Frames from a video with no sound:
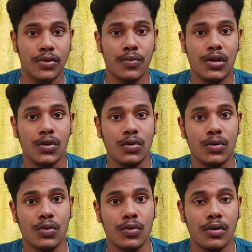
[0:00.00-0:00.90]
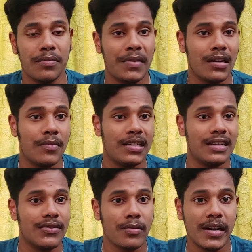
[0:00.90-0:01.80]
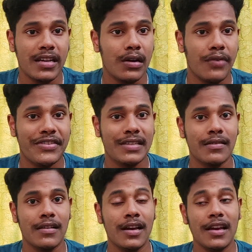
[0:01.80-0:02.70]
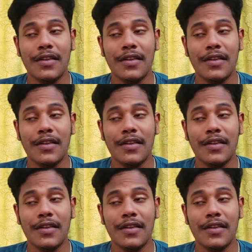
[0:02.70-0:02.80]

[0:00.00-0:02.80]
you want to become a central medical officer,